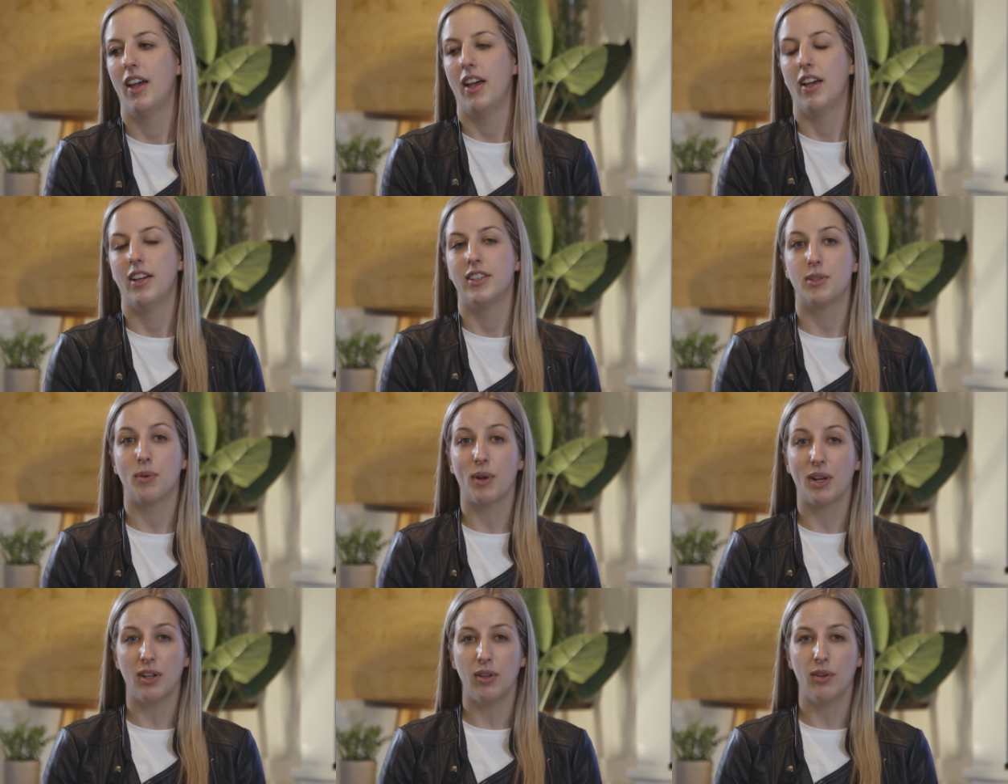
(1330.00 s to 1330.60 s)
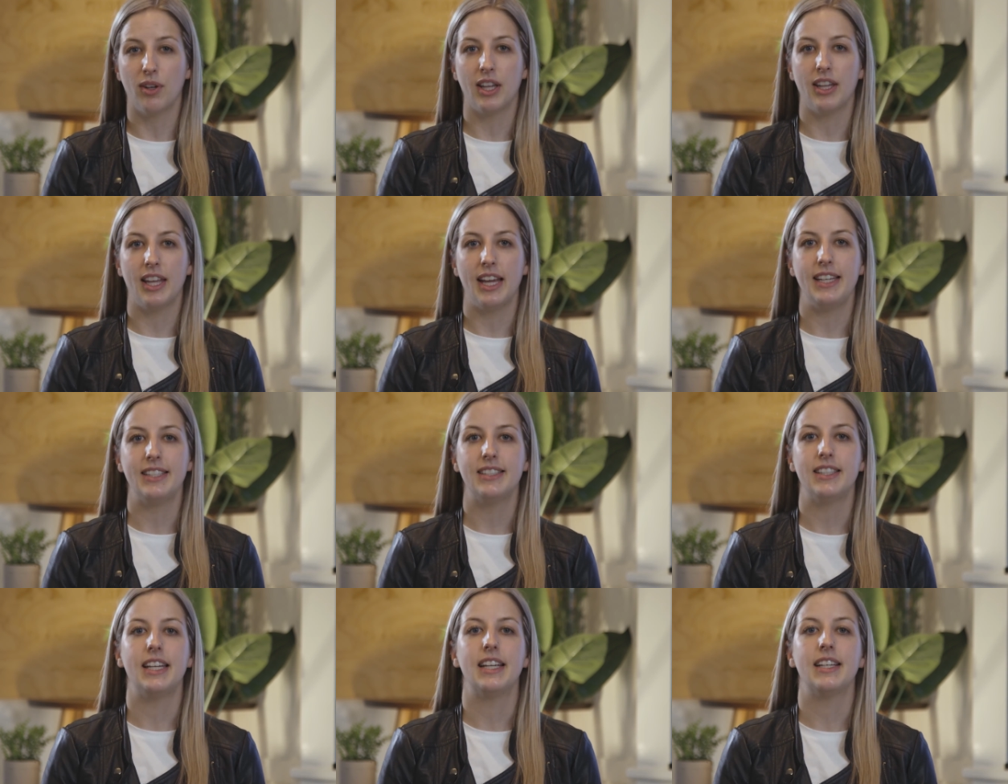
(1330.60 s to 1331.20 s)
So we're going to look at
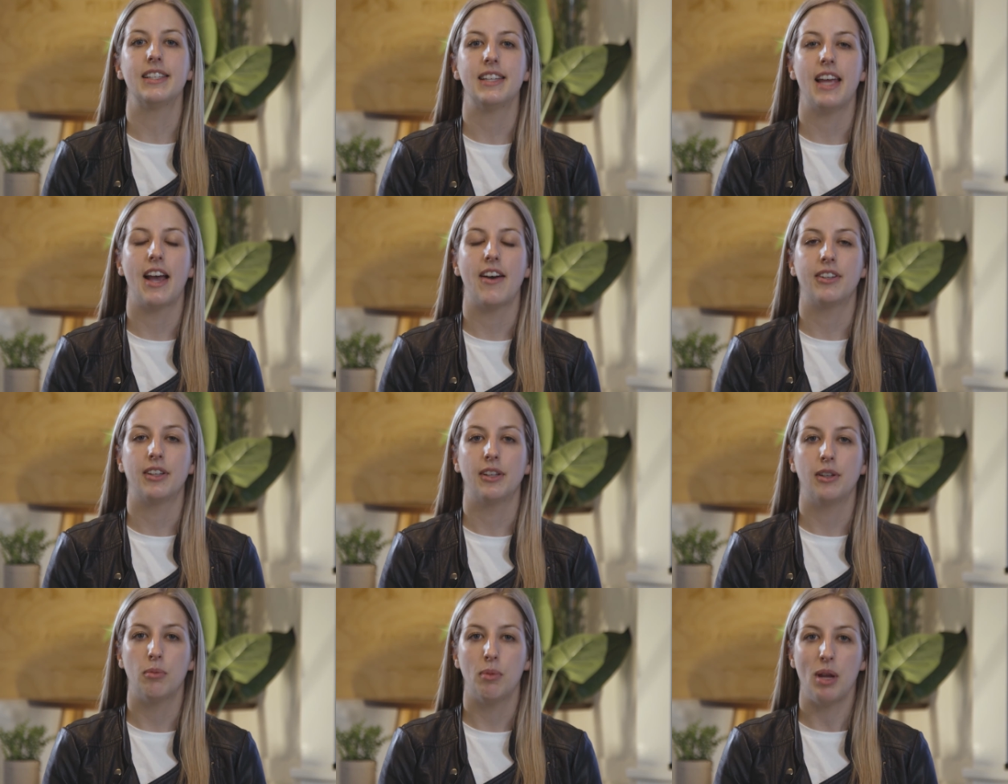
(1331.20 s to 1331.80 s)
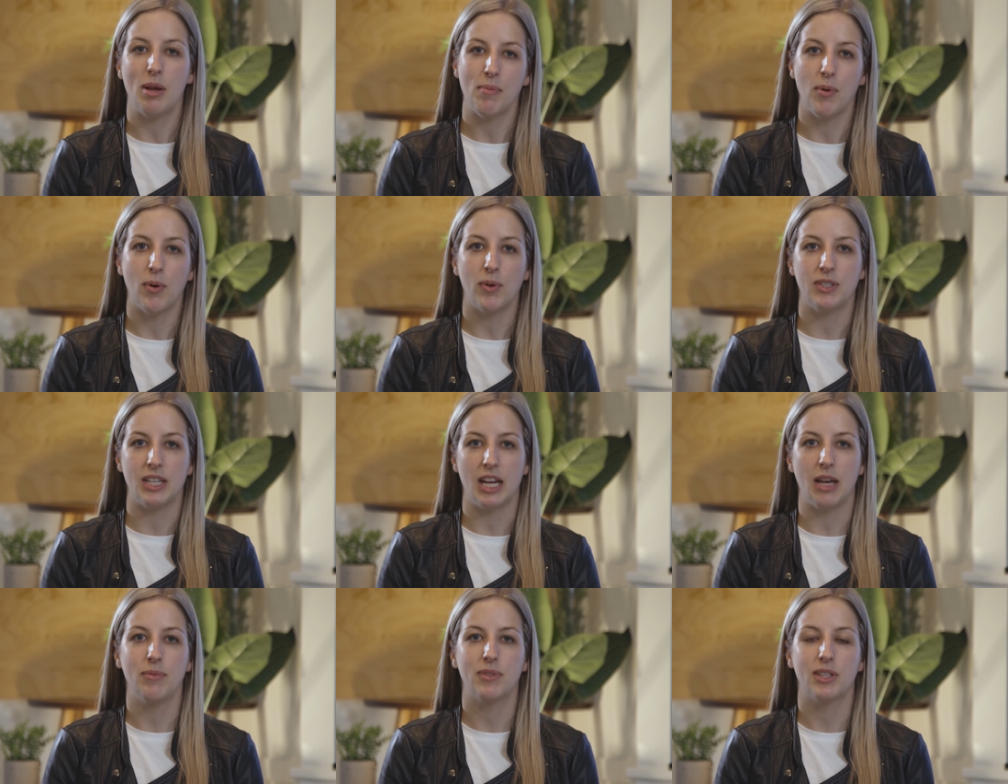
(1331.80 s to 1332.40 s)
these things now in a little bit more
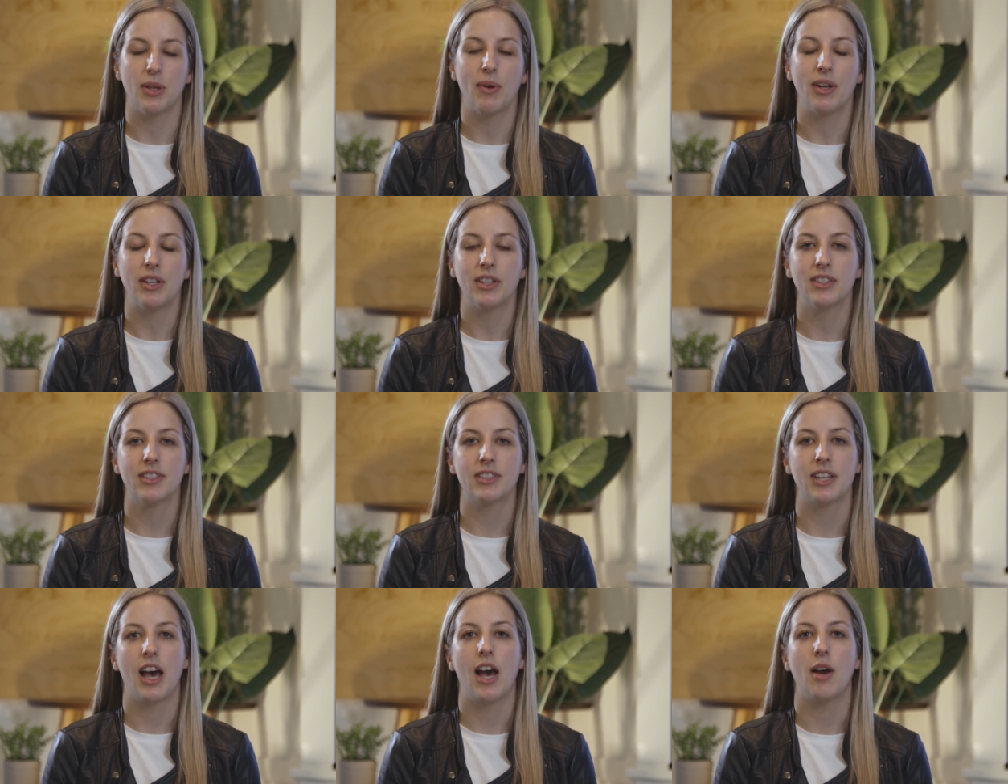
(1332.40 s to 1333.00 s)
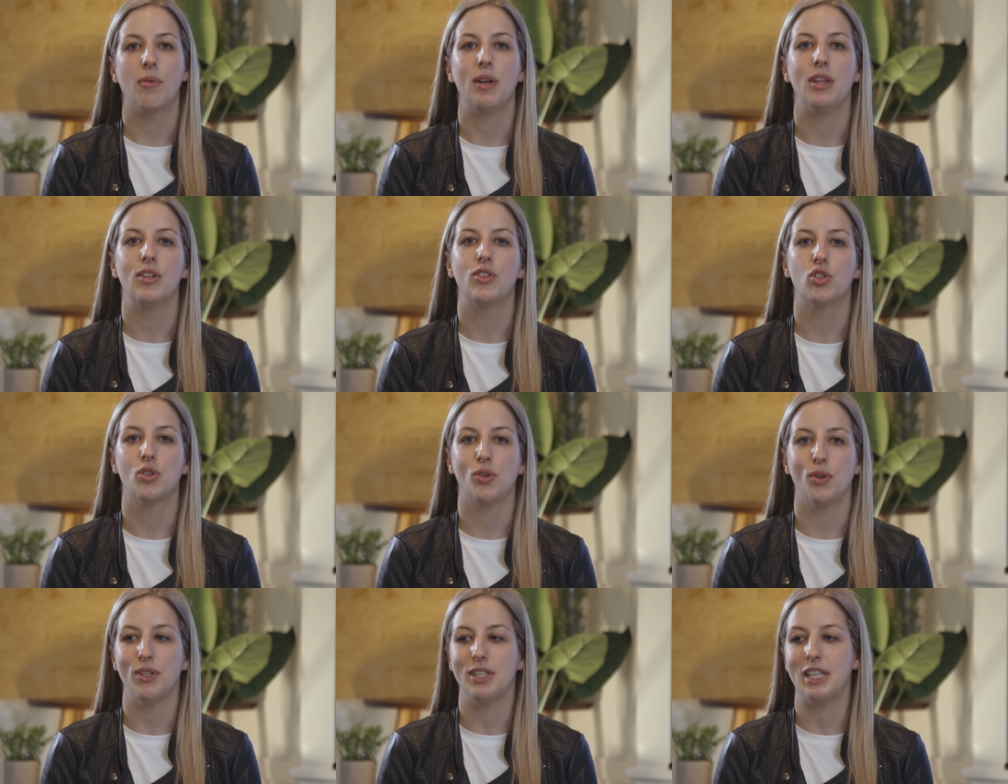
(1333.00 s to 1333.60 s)
depth. So we're going to start with
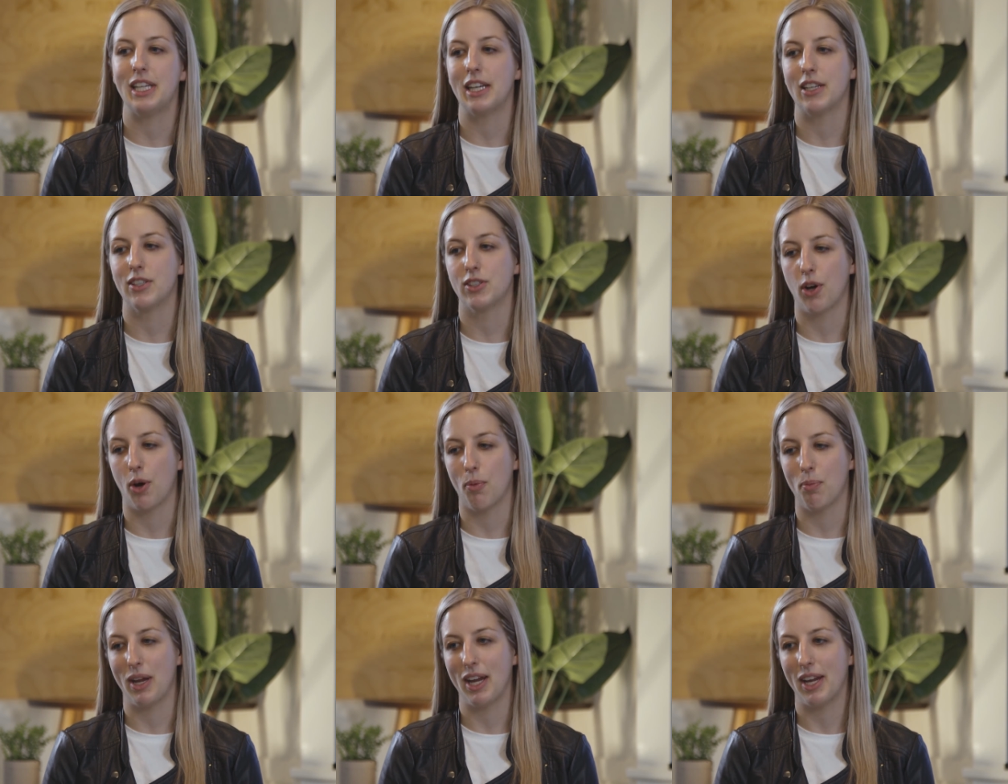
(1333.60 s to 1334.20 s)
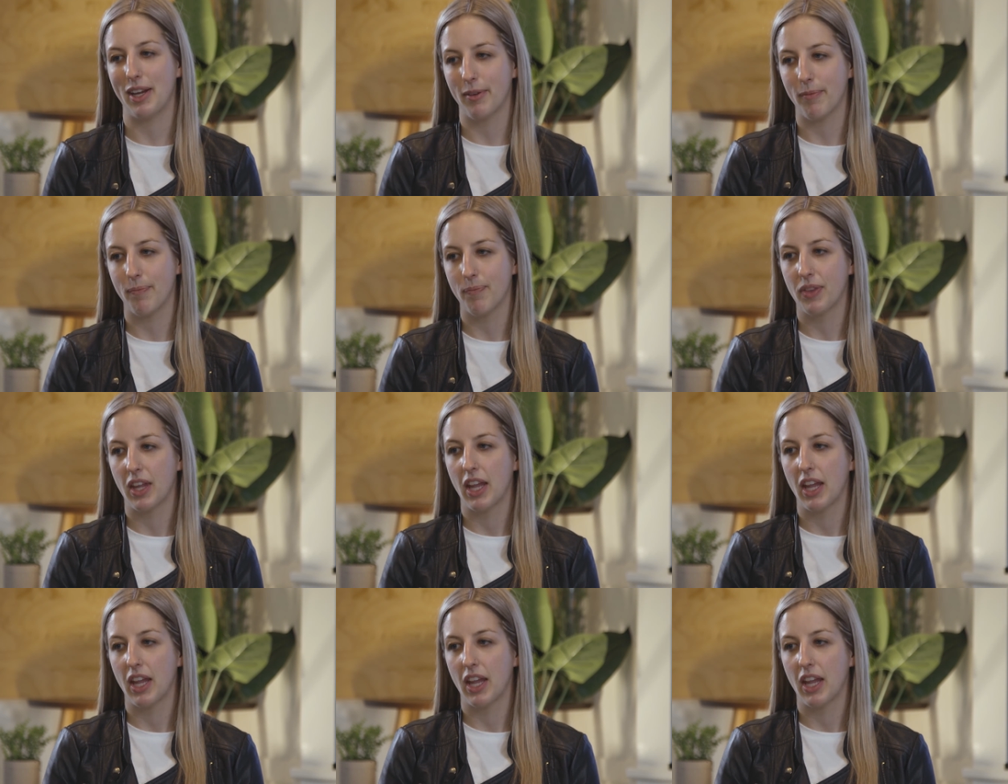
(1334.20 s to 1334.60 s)
choosing a topic.